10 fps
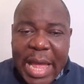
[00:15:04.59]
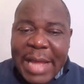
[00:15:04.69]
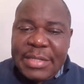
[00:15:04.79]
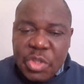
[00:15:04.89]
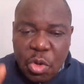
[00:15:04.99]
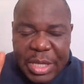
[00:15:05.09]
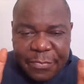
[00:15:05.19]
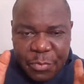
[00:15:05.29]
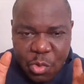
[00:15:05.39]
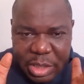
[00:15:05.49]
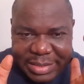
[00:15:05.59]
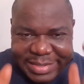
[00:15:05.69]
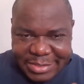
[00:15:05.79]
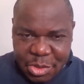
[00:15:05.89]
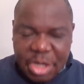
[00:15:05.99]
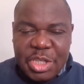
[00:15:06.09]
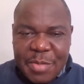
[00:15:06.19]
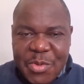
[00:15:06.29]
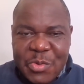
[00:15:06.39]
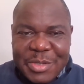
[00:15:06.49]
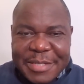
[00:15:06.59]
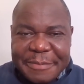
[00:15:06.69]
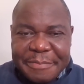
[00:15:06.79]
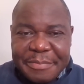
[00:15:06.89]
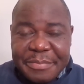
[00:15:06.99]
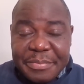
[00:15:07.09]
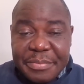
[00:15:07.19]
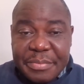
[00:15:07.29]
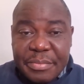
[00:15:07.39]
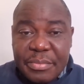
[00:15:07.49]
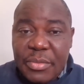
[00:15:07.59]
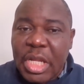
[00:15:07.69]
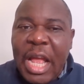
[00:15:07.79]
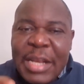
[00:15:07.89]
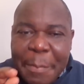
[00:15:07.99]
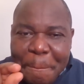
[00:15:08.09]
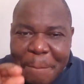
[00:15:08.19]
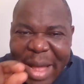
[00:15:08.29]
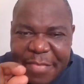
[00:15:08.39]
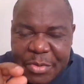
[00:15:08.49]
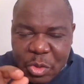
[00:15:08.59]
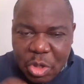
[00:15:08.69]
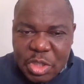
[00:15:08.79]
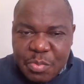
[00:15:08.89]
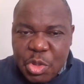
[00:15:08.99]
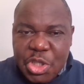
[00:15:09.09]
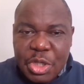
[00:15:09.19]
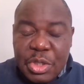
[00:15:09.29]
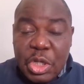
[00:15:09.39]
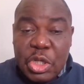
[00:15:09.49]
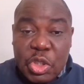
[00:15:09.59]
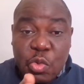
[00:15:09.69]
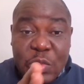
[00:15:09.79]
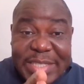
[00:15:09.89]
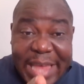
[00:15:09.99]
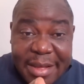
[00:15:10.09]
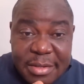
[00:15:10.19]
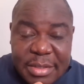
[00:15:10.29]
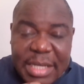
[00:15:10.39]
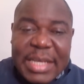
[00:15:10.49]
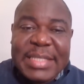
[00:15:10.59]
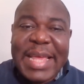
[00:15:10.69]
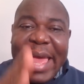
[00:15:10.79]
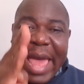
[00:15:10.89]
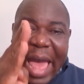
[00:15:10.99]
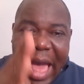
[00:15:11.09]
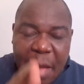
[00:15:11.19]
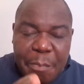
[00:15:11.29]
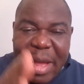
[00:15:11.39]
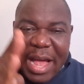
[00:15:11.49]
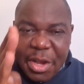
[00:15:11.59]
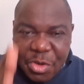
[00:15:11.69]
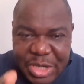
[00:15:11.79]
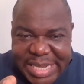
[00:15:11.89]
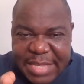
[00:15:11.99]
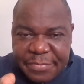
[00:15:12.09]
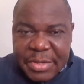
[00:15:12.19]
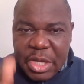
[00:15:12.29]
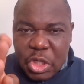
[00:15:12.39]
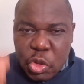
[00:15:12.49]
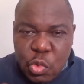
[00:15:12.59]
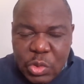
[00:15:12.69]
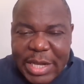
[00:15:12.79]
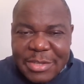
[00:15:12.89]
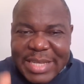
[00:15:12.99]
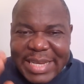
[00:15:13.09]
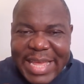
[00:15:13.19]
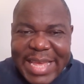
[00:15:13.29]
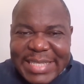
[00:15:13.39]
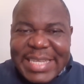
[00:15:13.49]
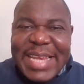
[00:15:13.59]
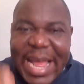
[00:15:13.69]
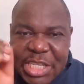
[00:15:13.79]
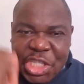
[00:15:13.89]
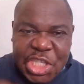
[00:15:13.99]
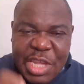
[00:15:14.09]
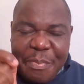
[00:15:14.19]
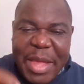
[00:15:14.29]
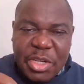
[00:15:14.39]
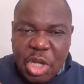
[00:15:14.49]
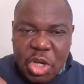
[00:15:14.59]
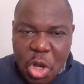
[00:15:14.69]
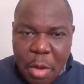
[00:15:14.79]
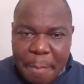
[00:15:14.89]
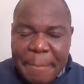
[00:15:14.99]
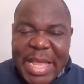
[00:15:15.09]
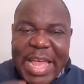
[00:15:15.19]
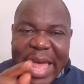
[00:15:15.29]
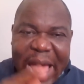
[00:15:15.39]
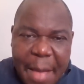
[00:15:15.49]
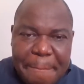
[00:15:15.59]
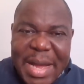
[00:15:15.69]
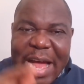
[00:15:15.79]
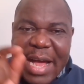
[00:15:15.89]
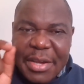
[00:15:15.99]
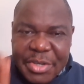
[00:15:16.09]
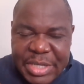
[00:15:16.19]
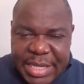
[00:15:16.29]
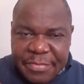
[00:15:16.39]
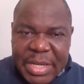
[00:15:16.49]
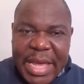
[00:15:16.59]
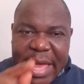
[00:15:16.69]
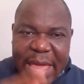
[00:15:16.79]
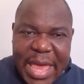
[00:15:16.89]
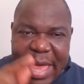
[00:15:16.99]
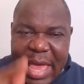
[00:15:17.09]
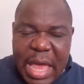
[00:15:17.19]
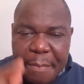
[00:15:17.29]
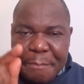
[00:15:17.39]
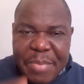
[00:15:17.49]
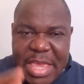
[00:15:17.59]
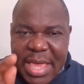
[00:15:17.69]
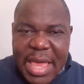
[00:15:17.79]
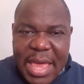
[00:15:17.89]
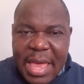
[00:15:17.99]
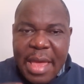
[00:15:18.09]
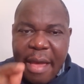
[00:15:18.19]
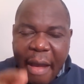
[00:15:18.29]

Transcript: And so if you are still to contribute, the path to contribution through Zelle is amberrelief2018 at gmail.com. Amber Relief, AMBARELIEF